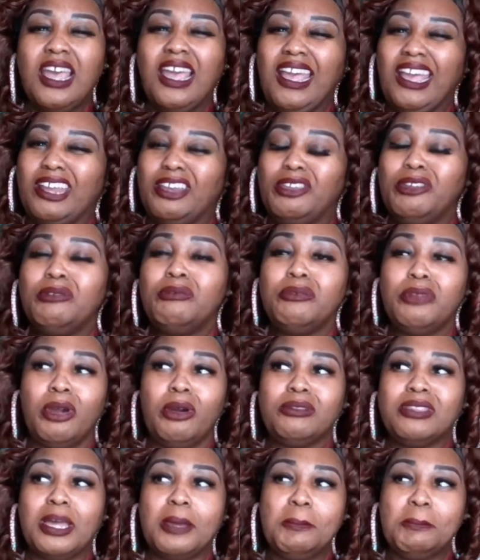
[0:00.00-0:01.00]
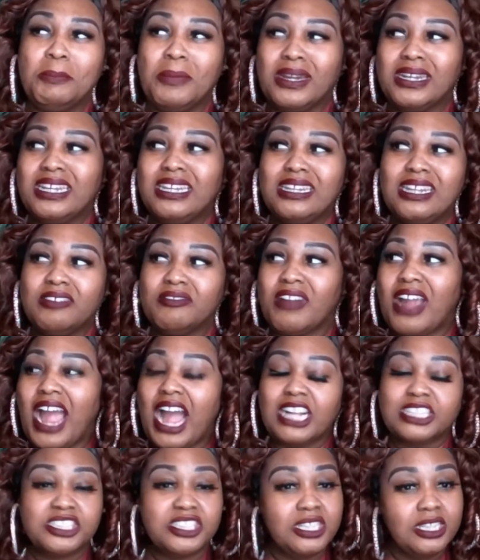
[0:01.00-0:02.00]
and you know that money never
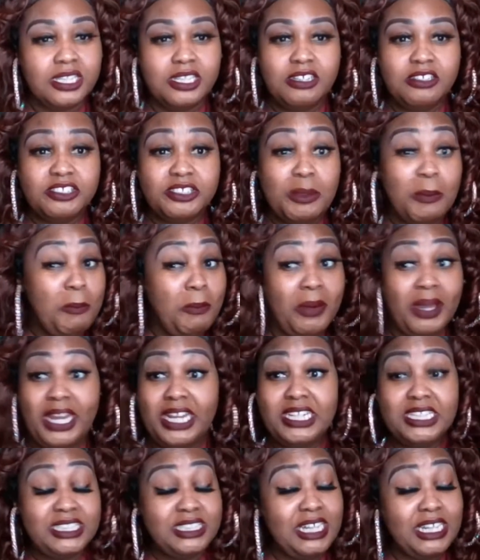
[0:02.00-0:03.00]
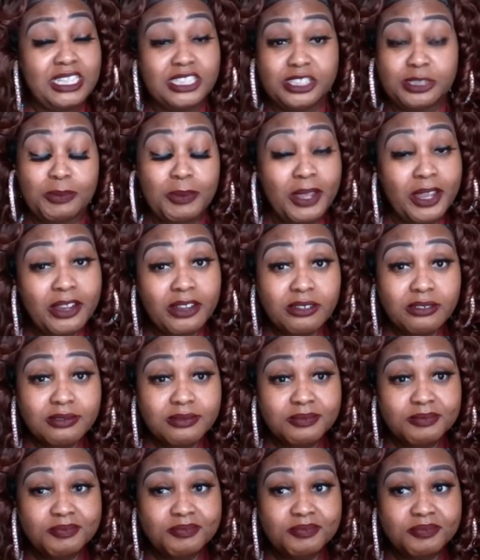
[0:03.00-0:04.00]
actually leaves, money does not disappear.
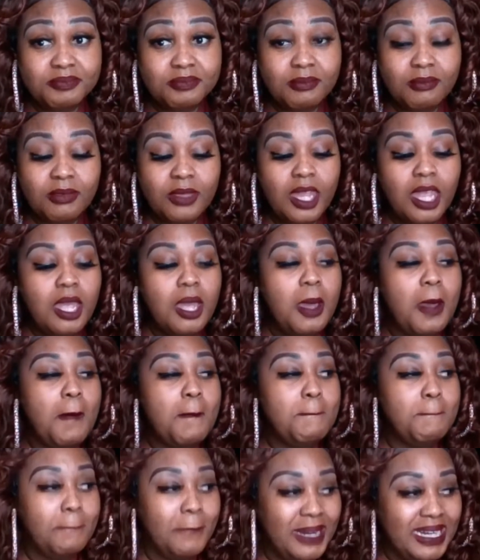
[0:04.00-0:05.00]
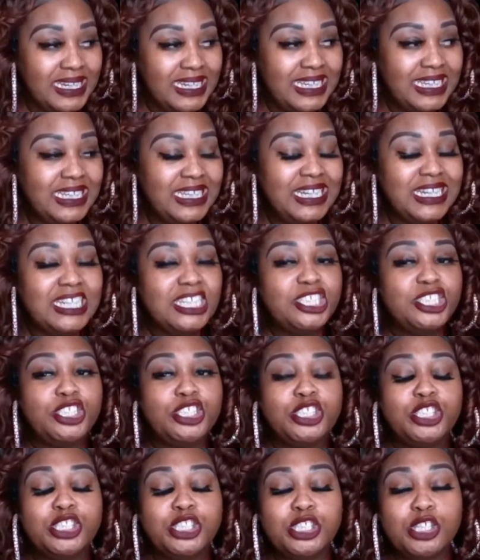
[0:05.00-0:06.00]
Money
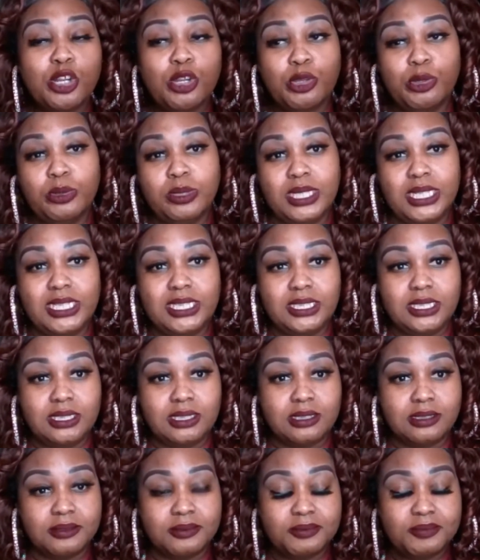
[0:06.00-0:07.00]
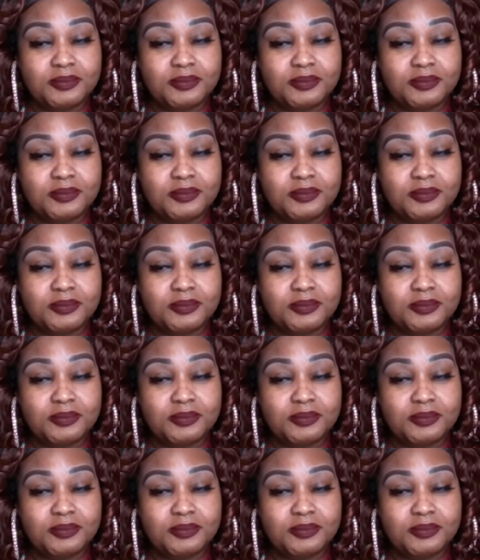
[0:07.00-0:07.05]
circulates.